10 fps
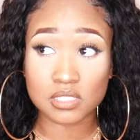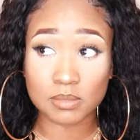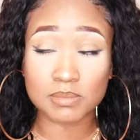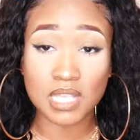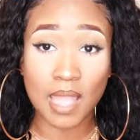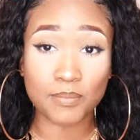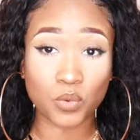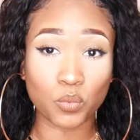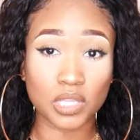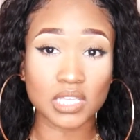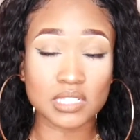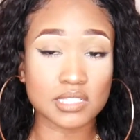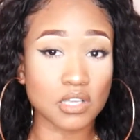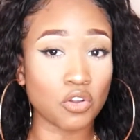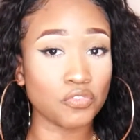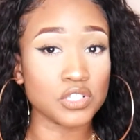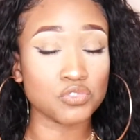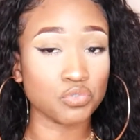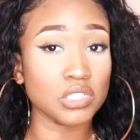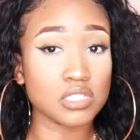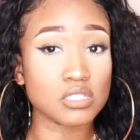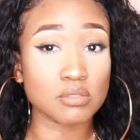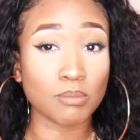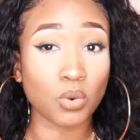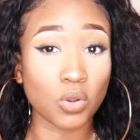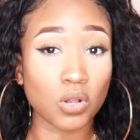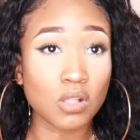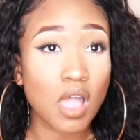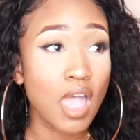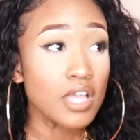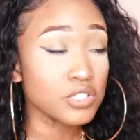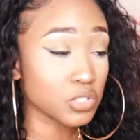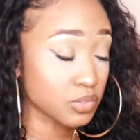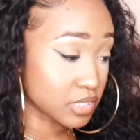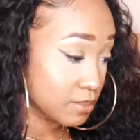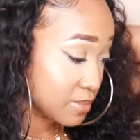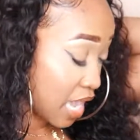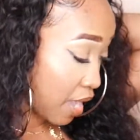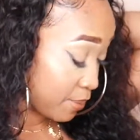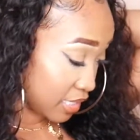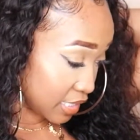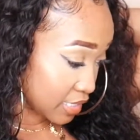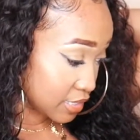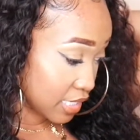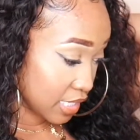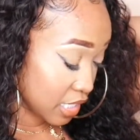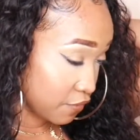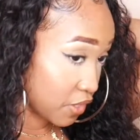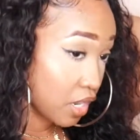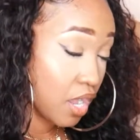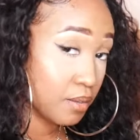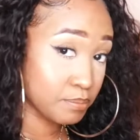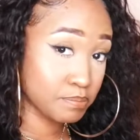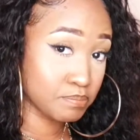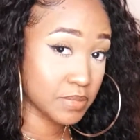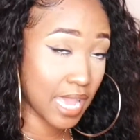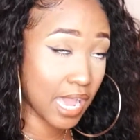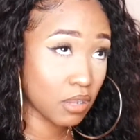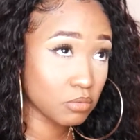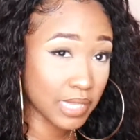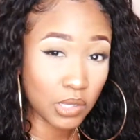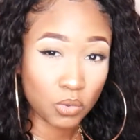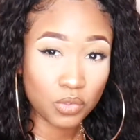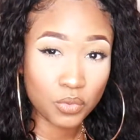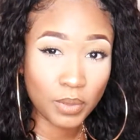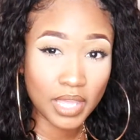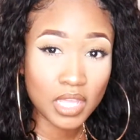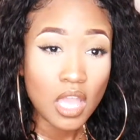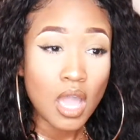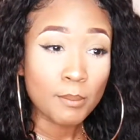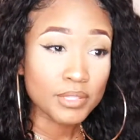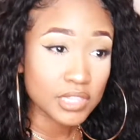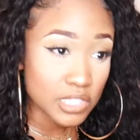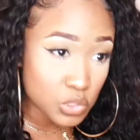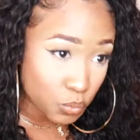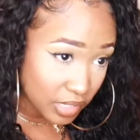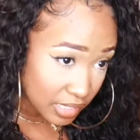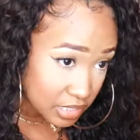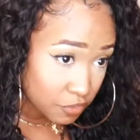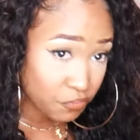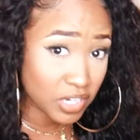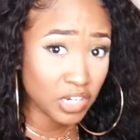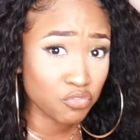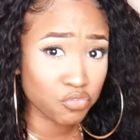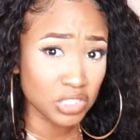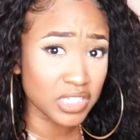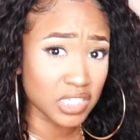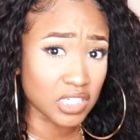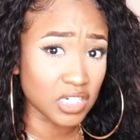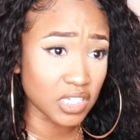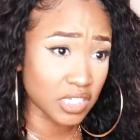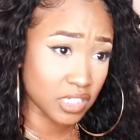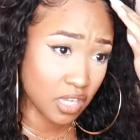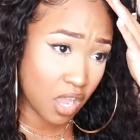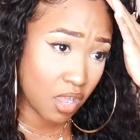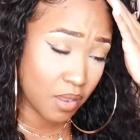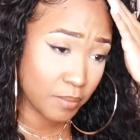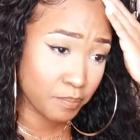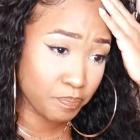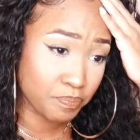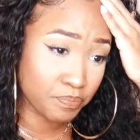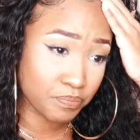sometimes the wig itself is really small, so sometimes it doesn't even come down like all the way. But this wig is fitting really good. Um,